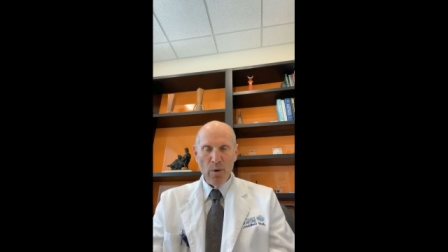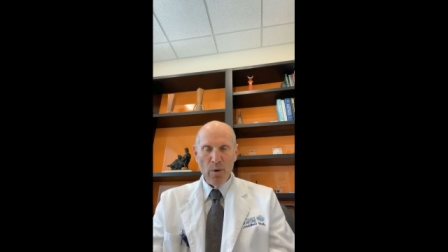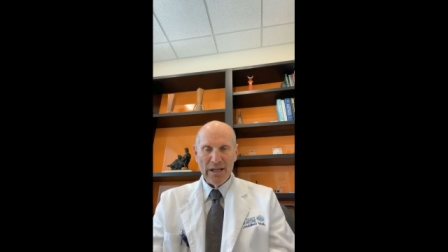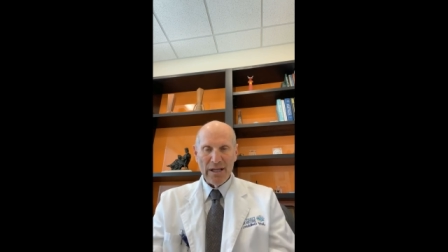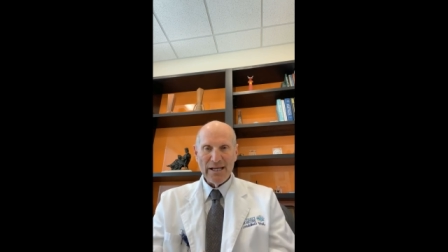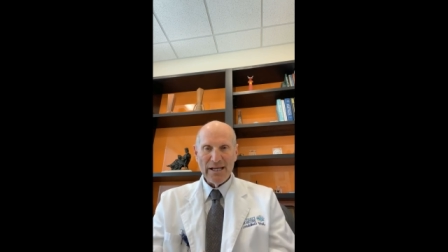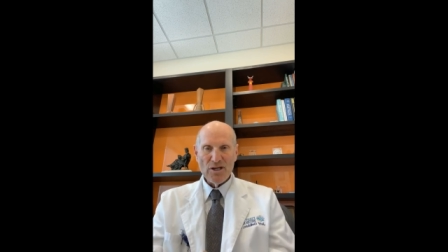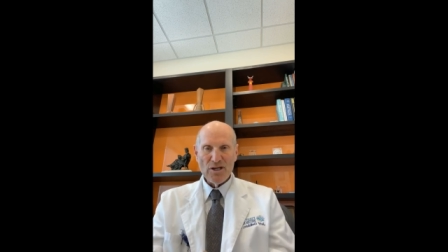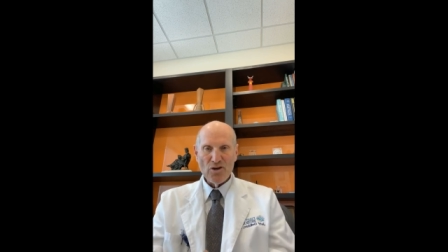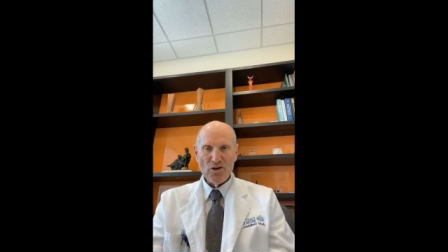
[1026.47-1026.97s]

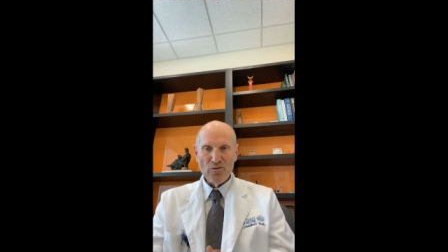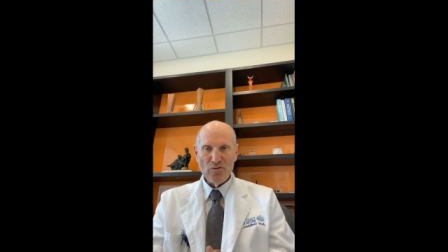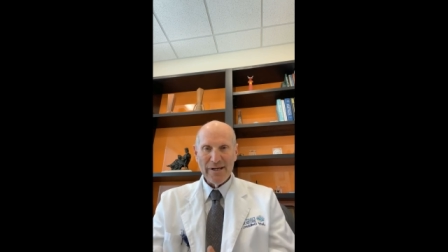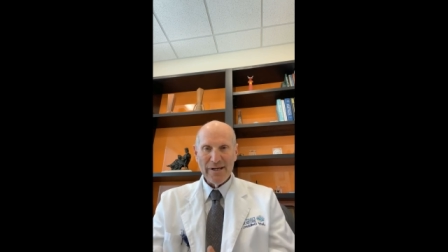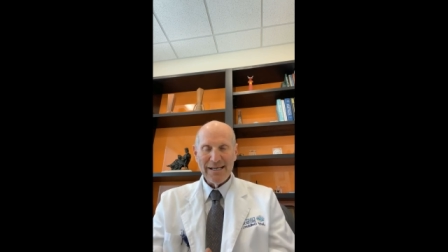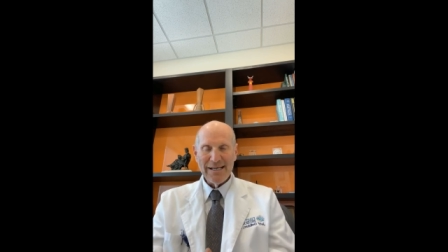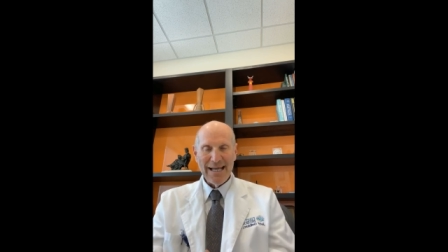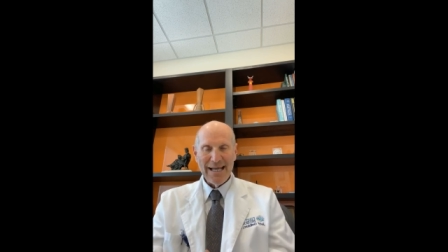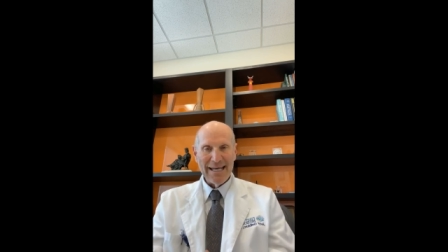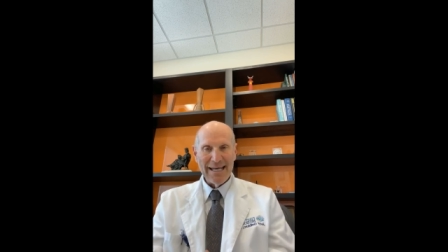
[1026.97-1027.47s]
willing to
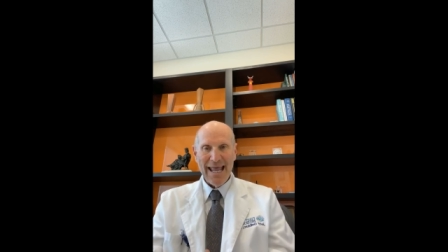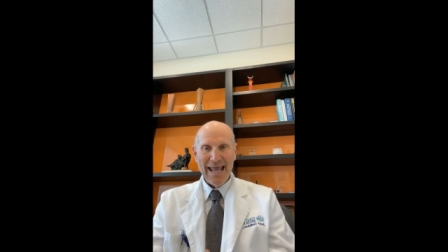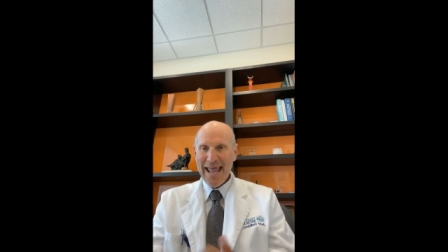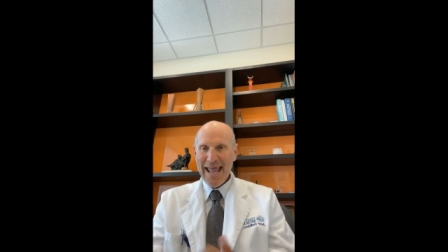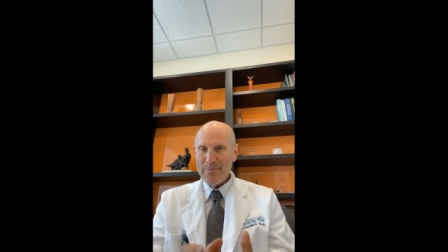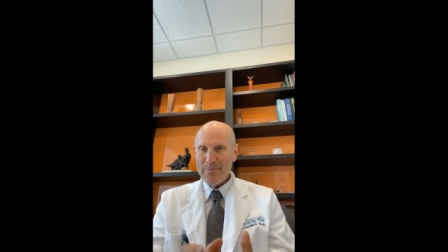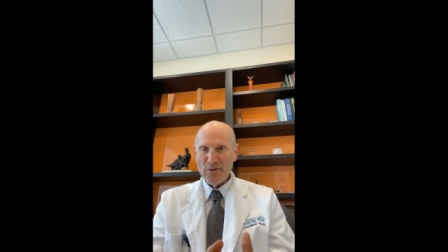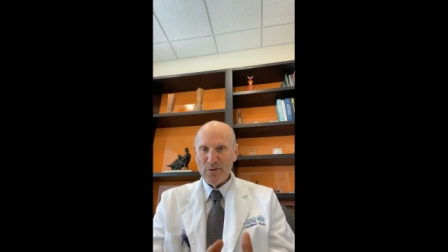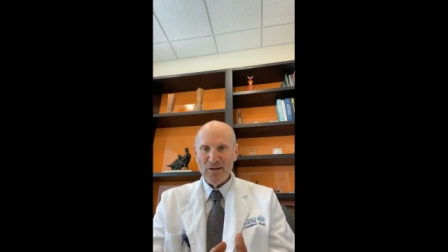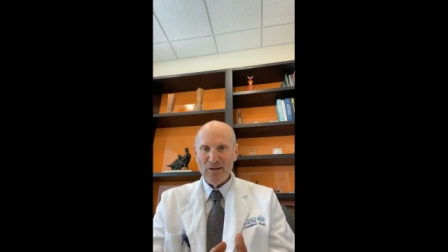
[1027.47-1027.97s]
treat and
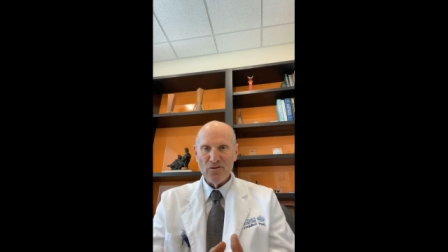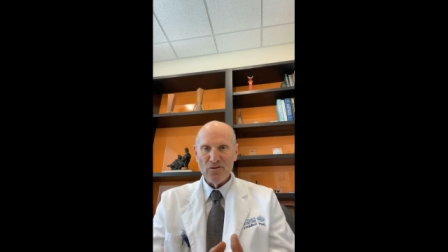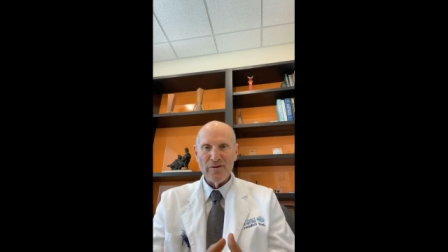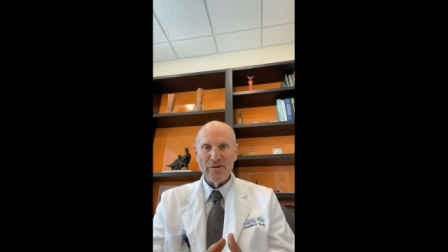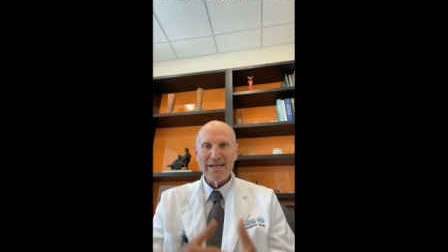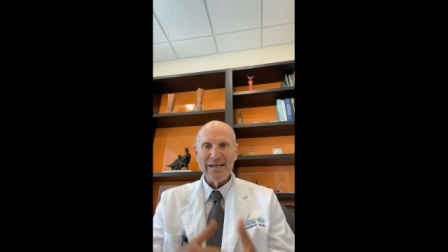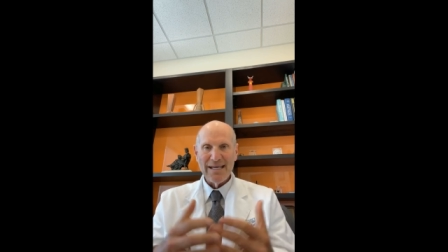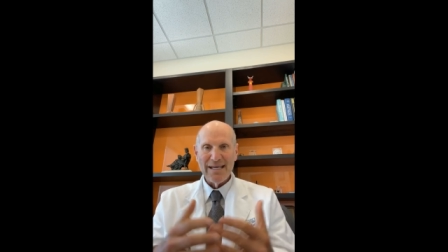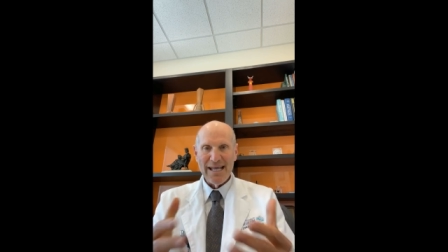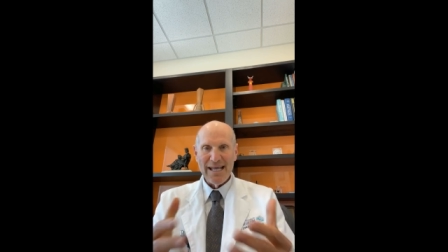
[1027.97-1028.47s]
able to
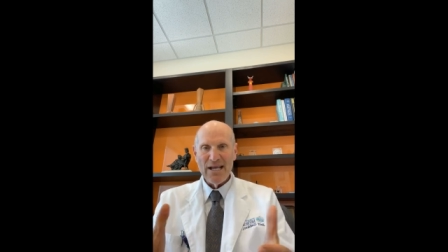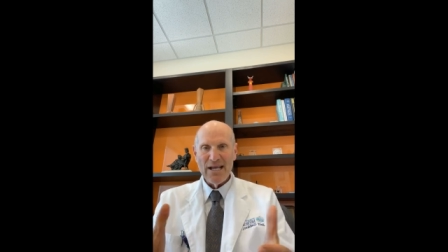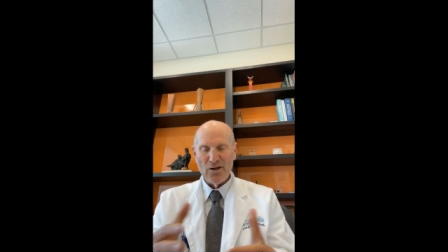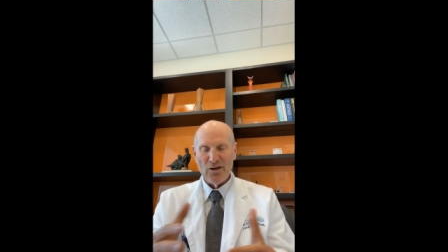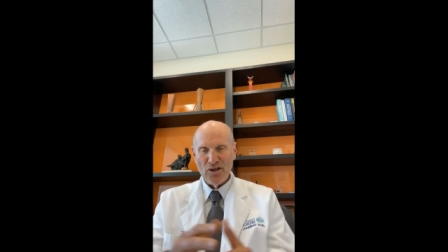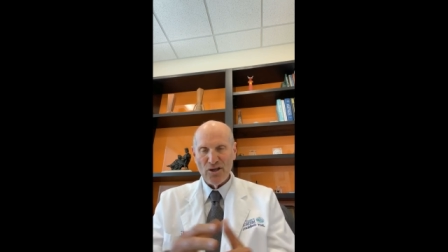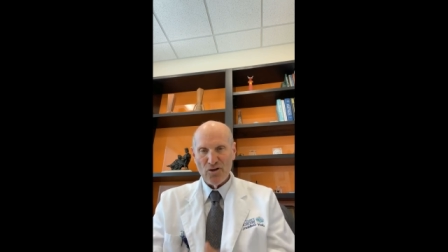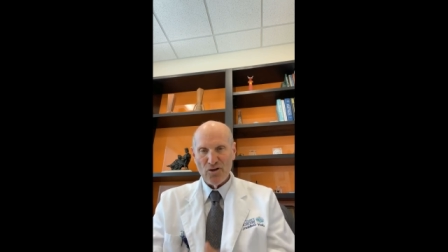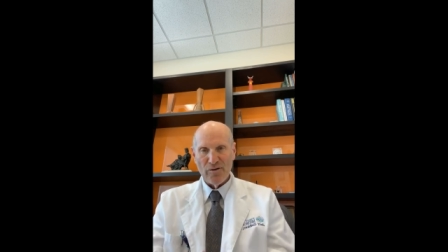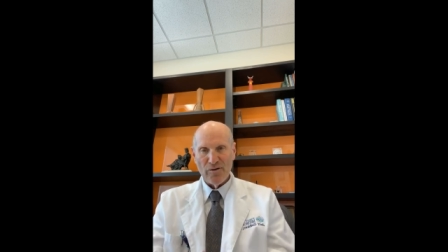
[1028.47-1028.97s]
treat and
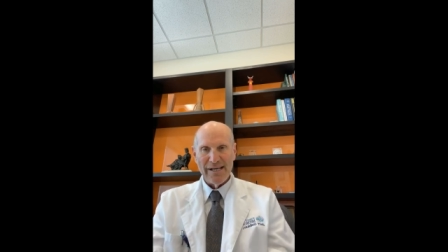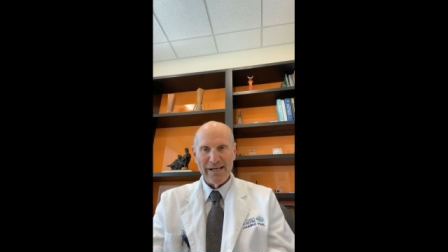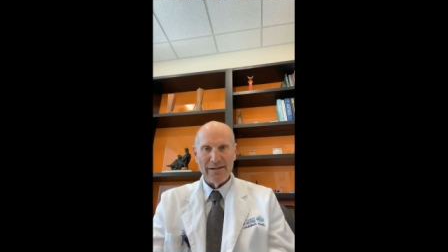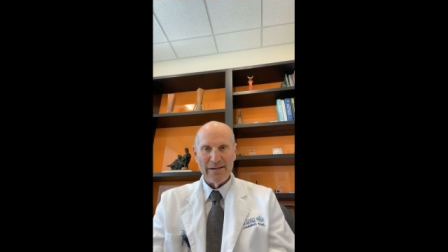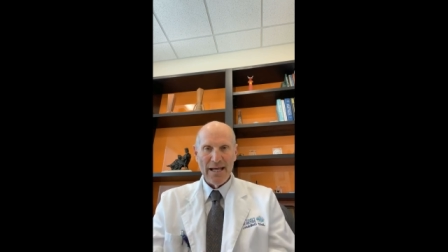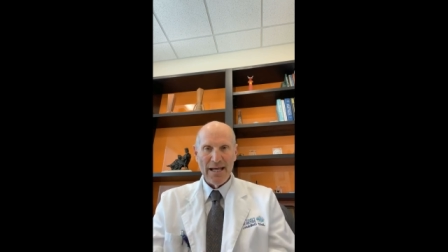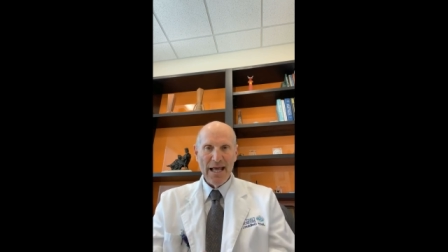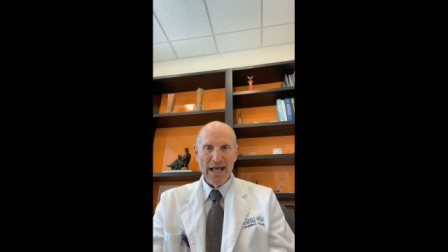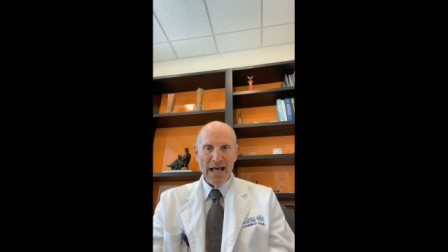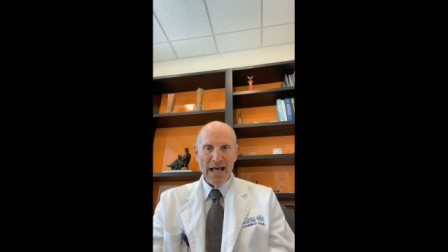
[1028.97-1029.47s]
eager to treat